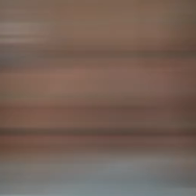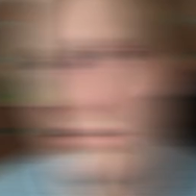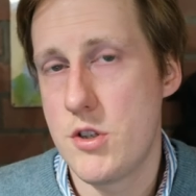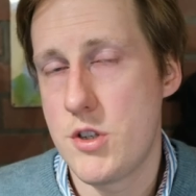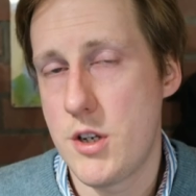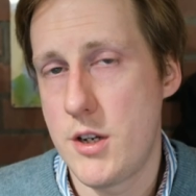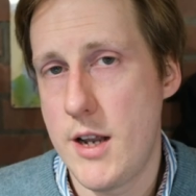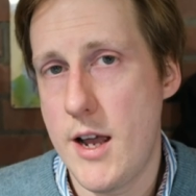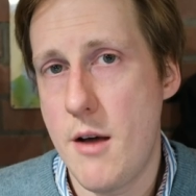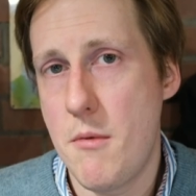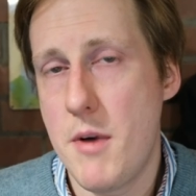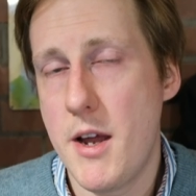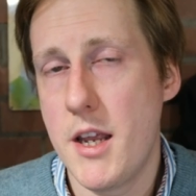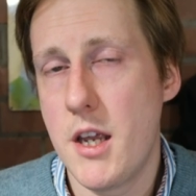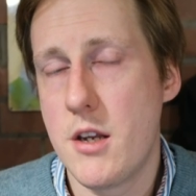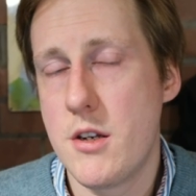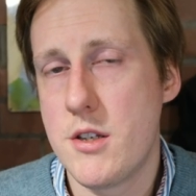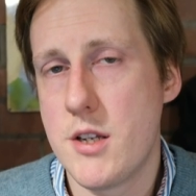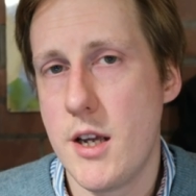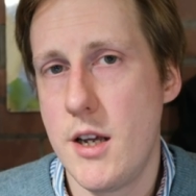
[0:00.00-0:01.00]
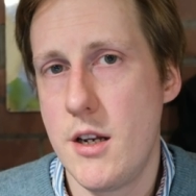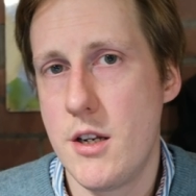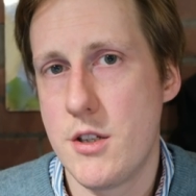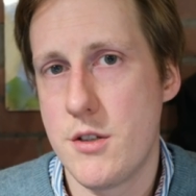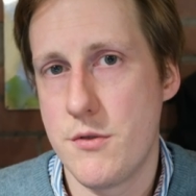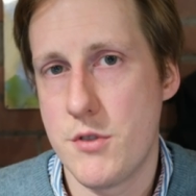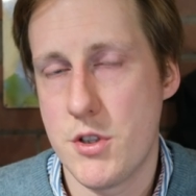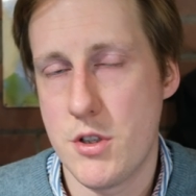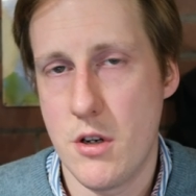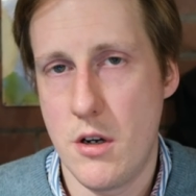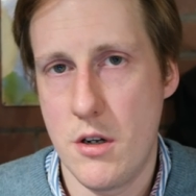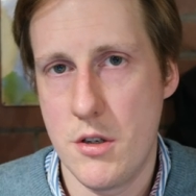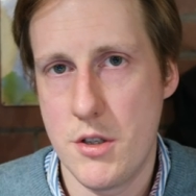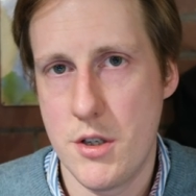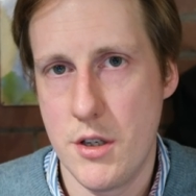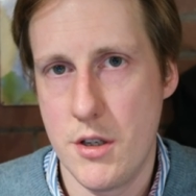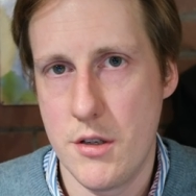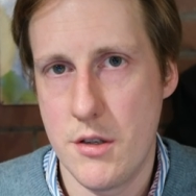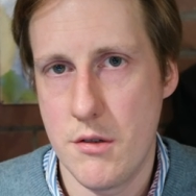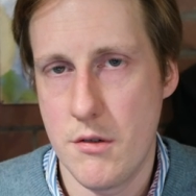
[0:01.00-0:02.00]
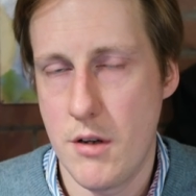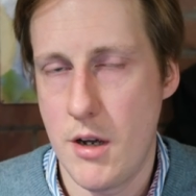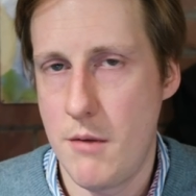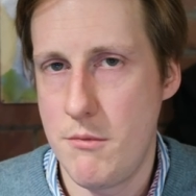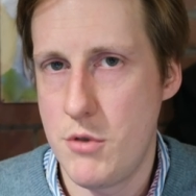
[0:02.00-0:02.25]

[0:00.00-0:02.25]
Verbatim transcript: So now my containers have started.